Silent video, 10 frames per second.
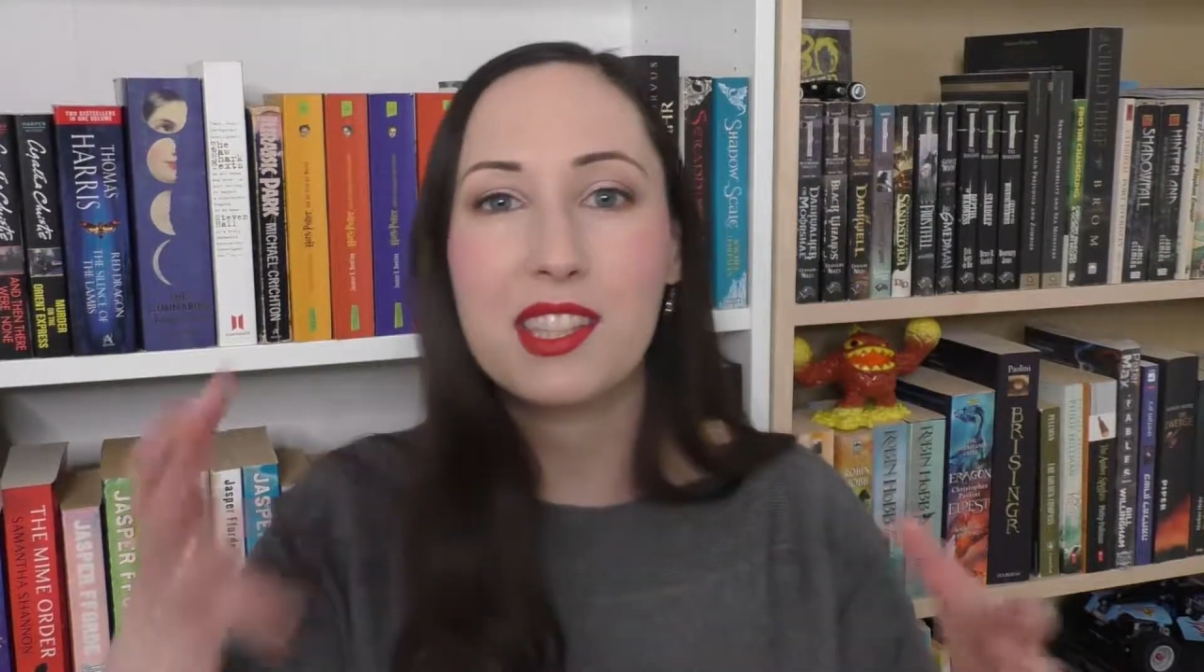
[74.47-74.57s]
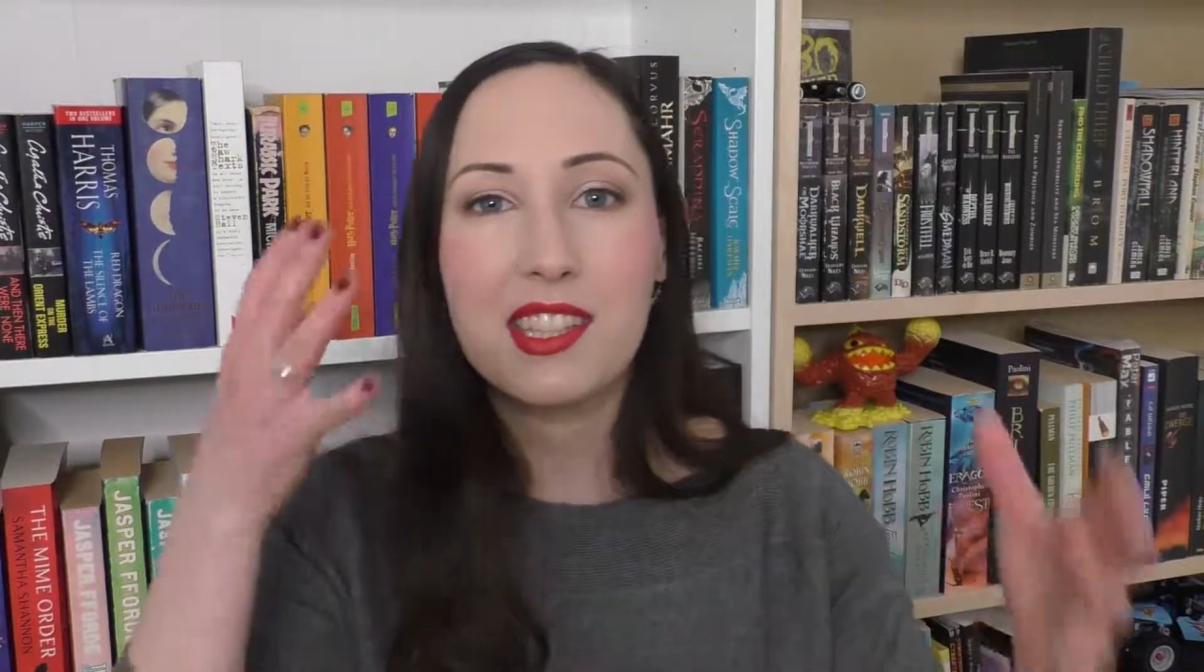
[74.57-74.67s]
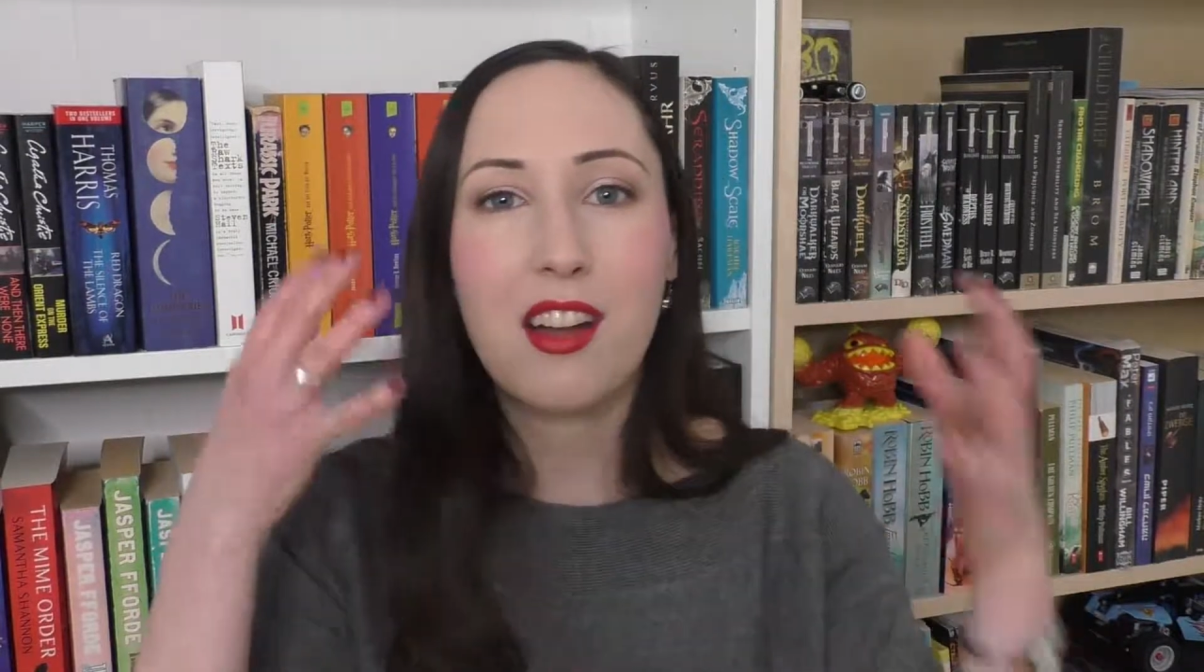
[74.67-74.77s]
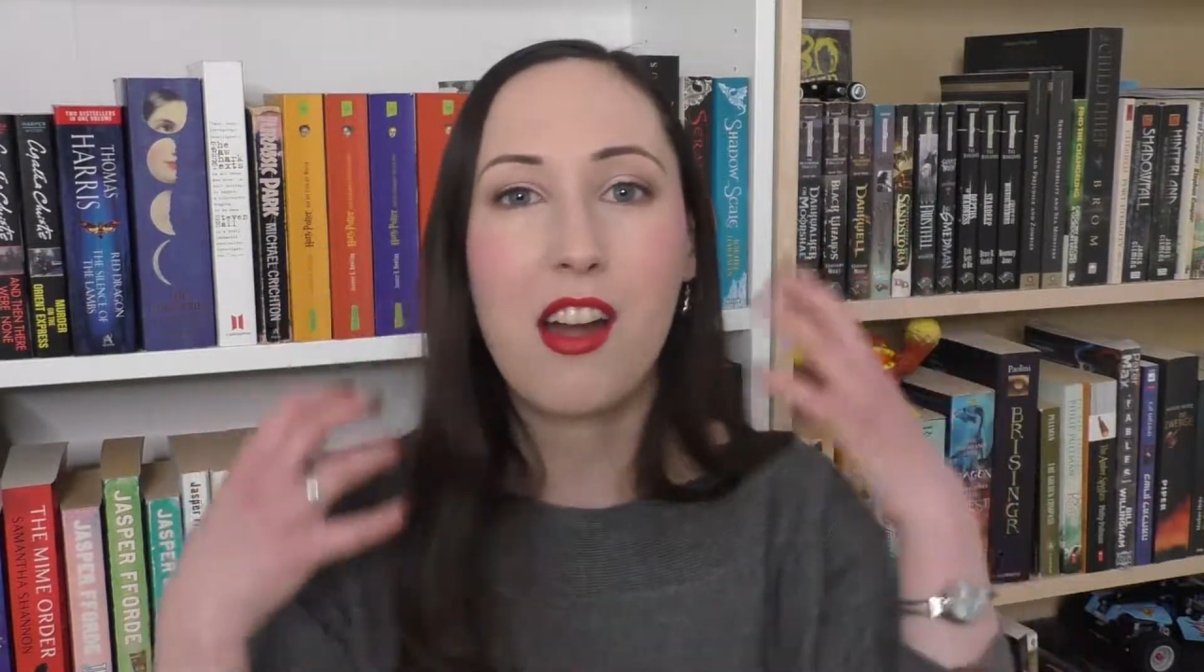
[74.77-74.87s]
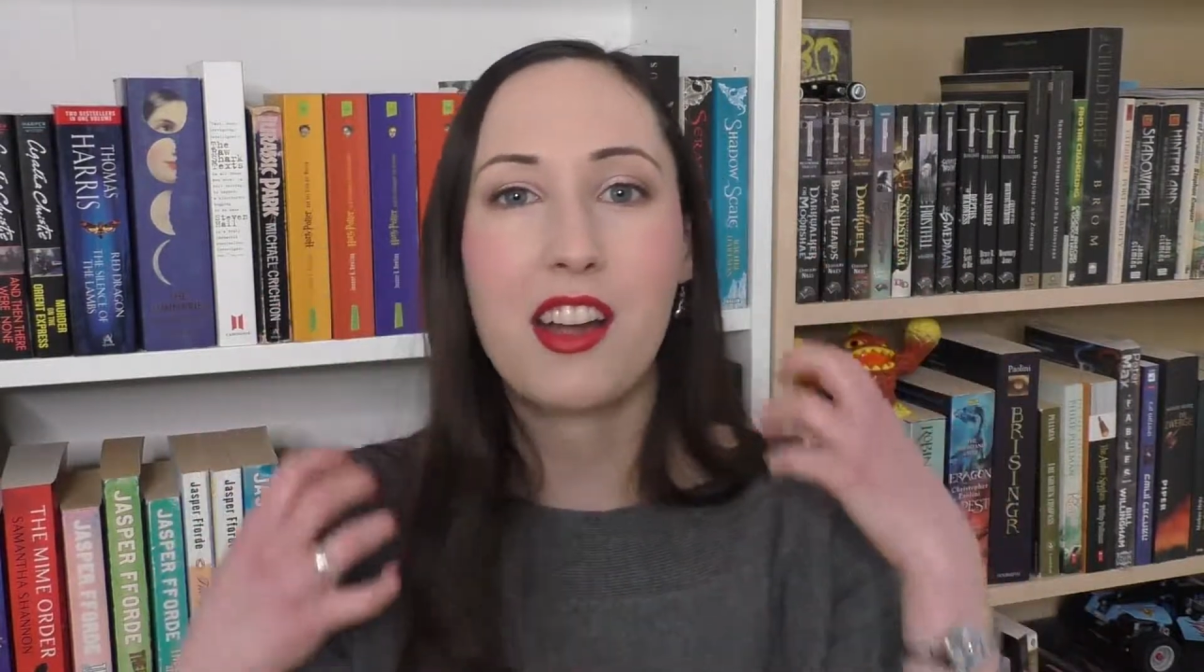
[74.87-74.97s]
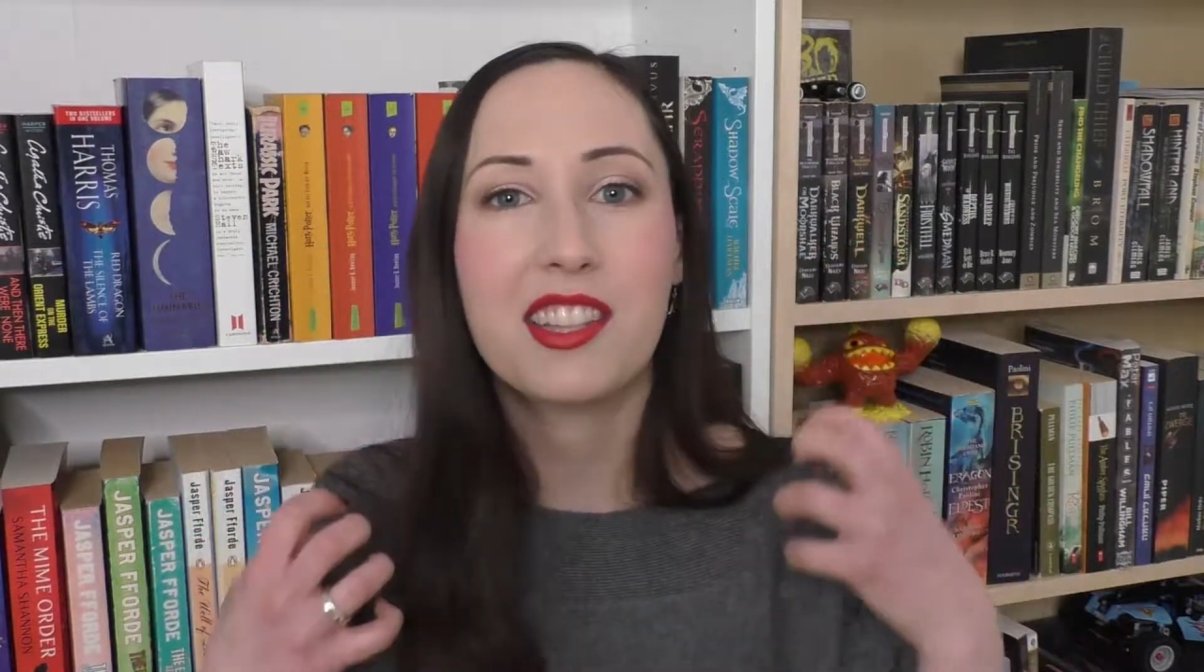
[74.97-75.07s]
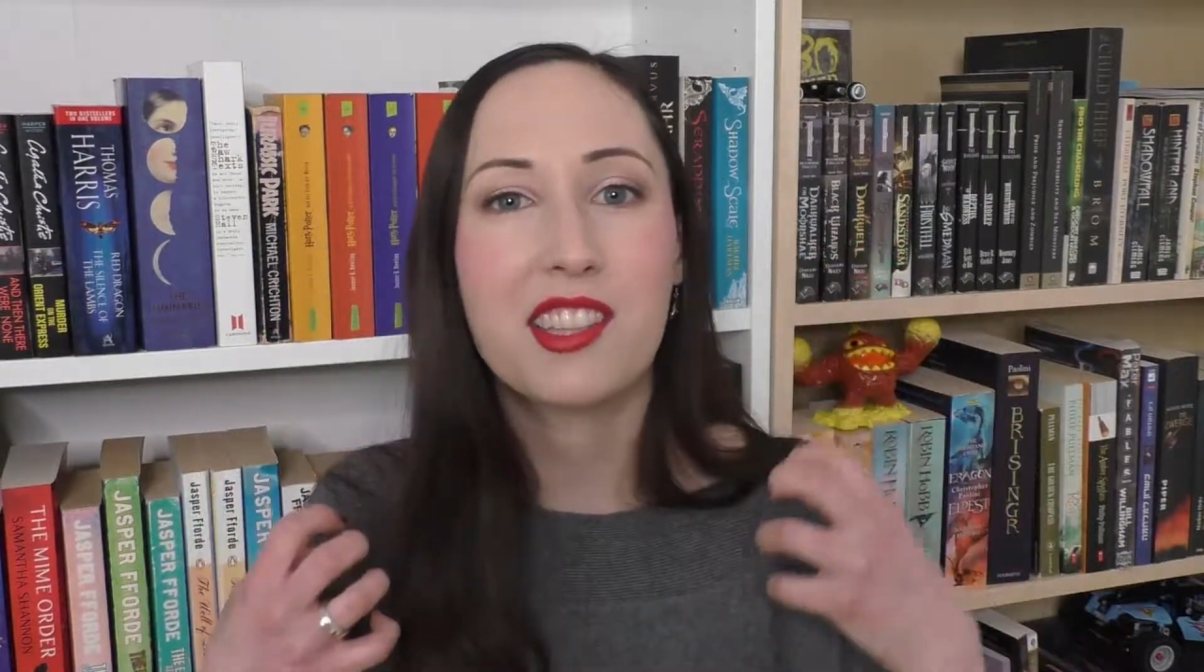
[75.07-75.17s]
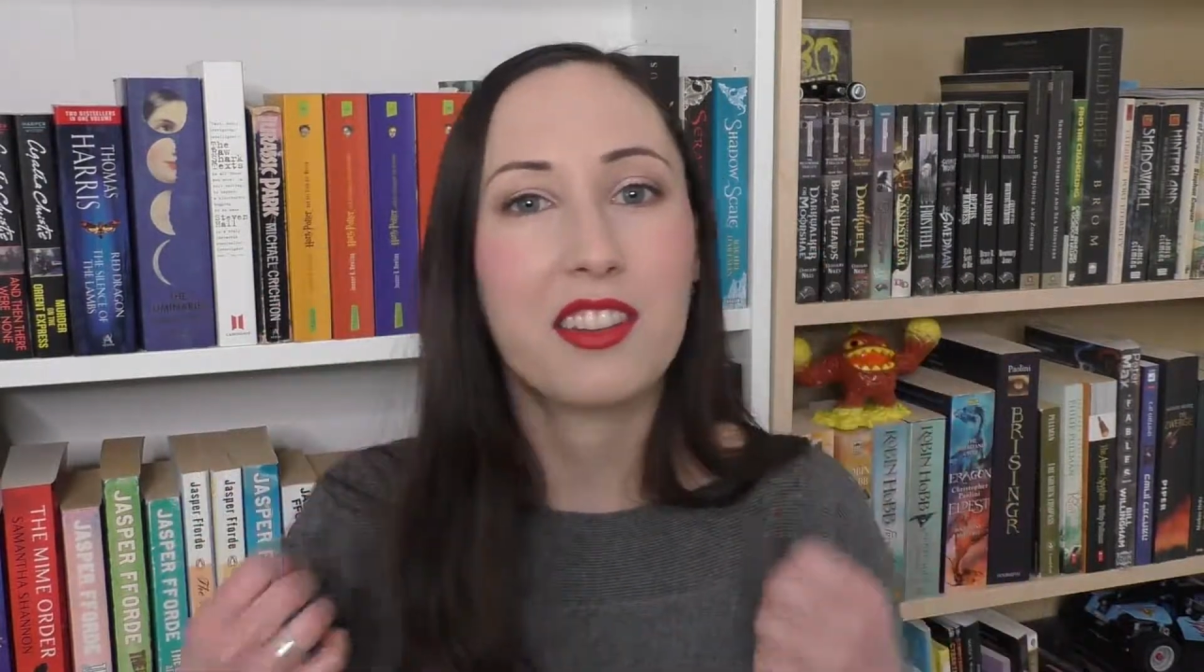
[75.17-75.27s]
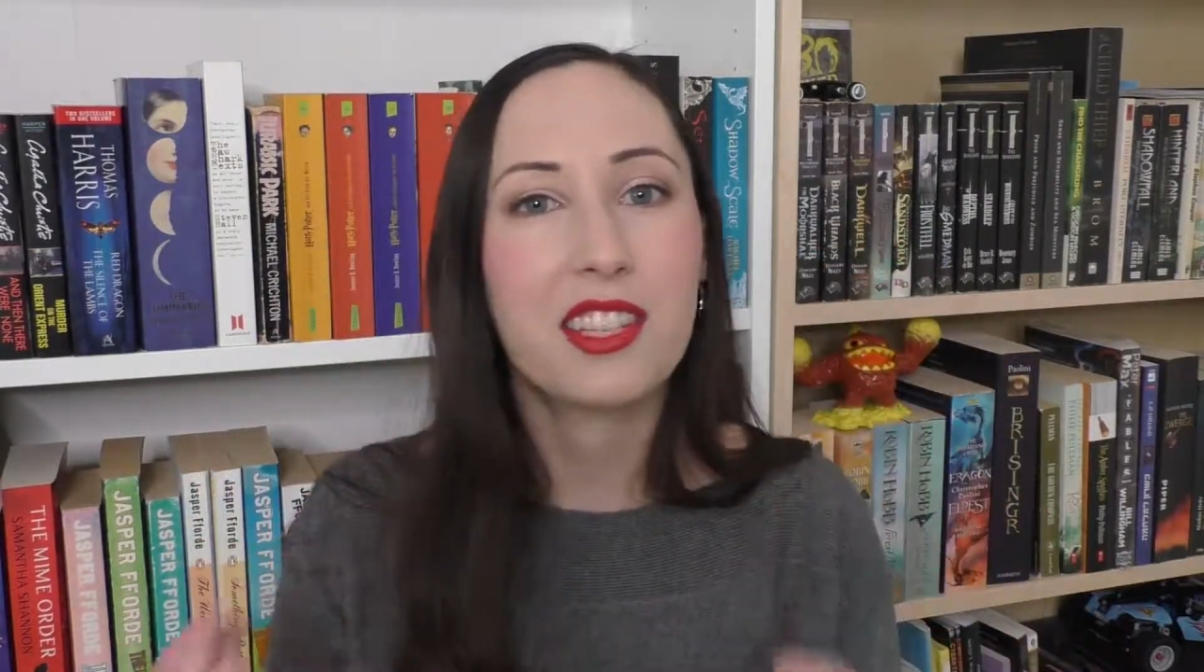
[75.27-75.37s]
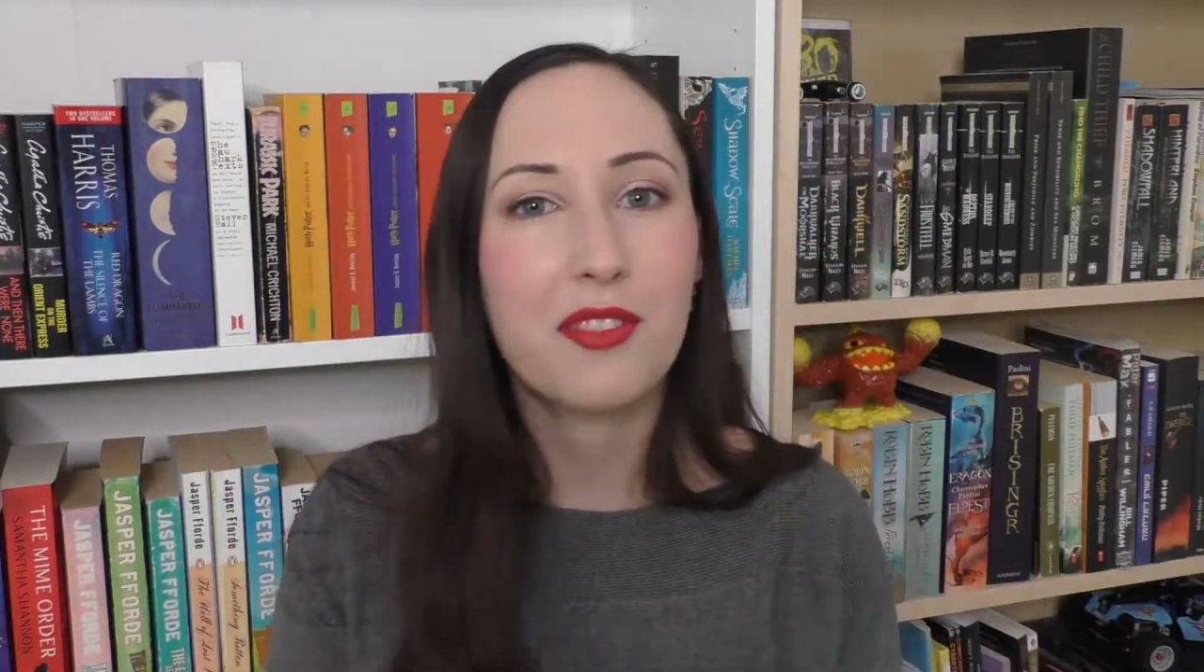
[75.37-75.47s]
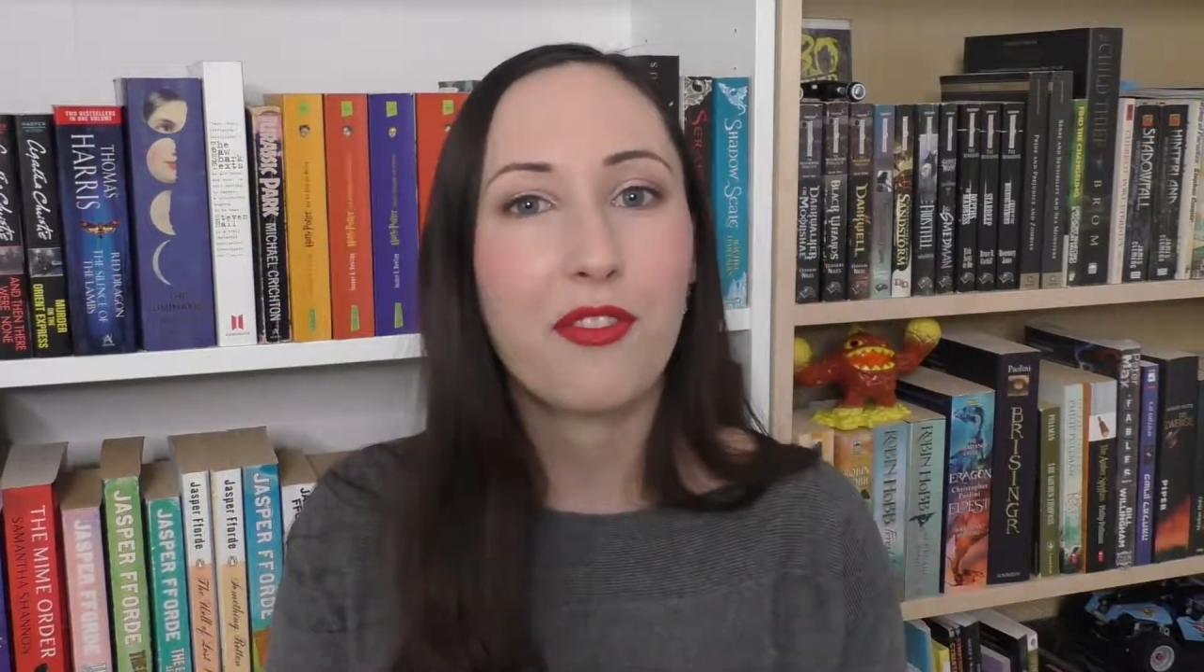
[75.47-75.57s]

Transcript: scars on his